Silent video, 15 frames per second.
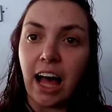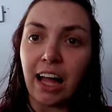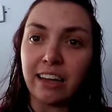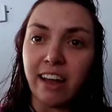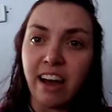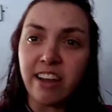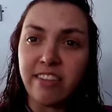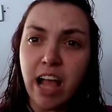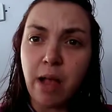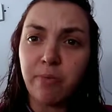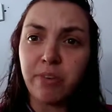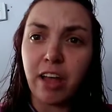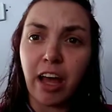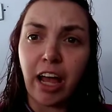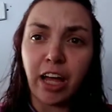a lot of
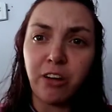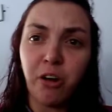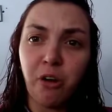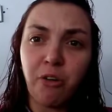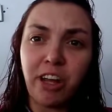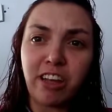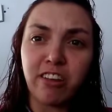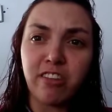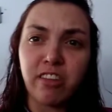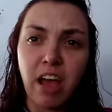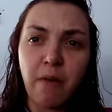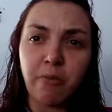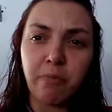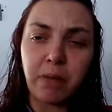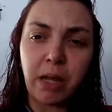times I don't
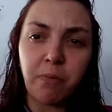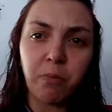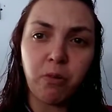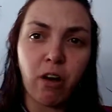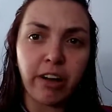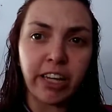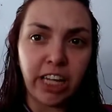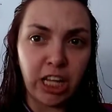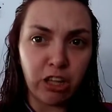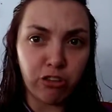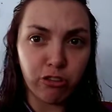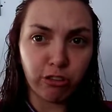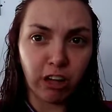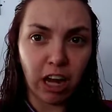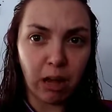accept people on
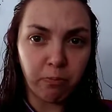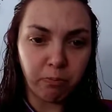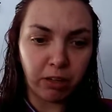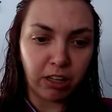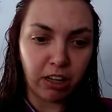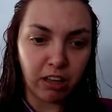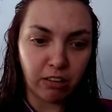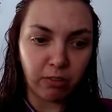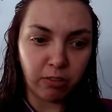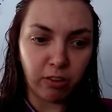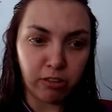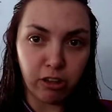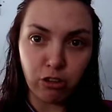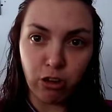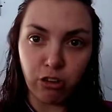Instagram because of
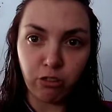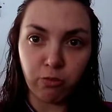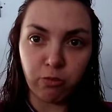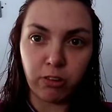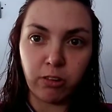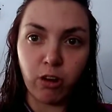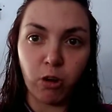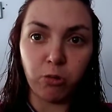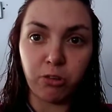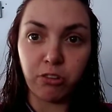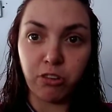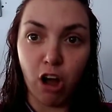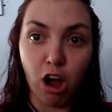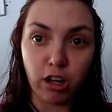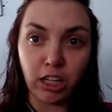the situation with the whole
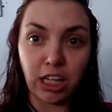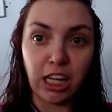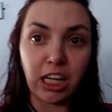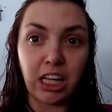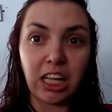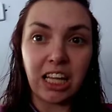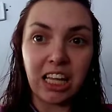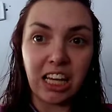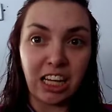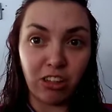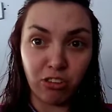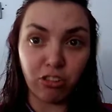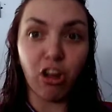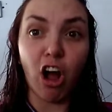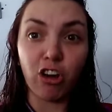stalking
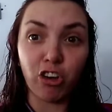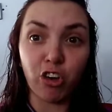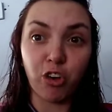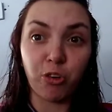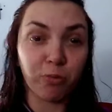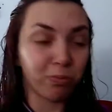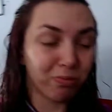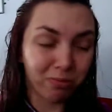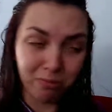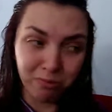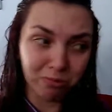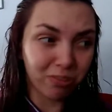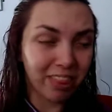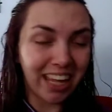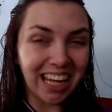and stalker
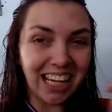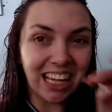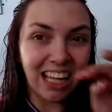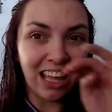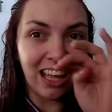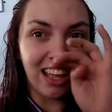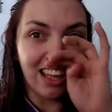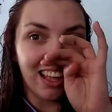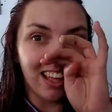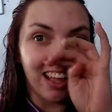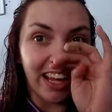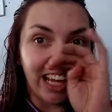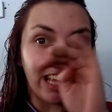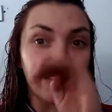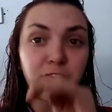thing.
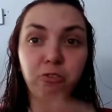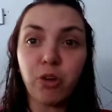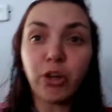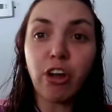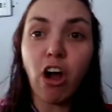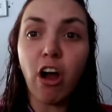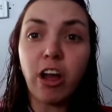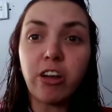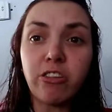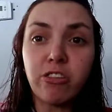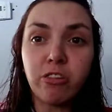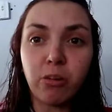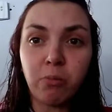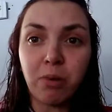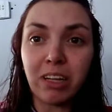It's really hard
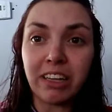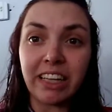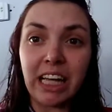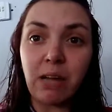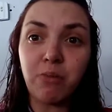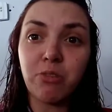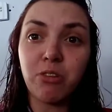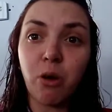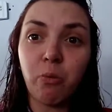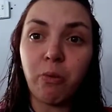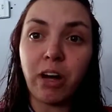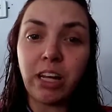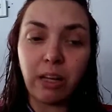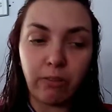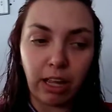to believe
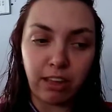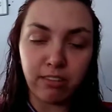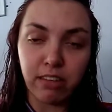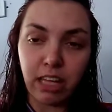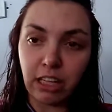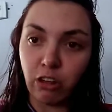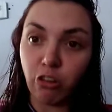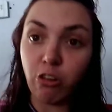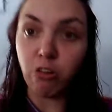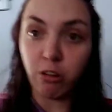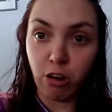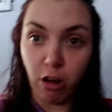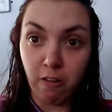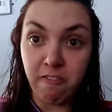someone if they say they're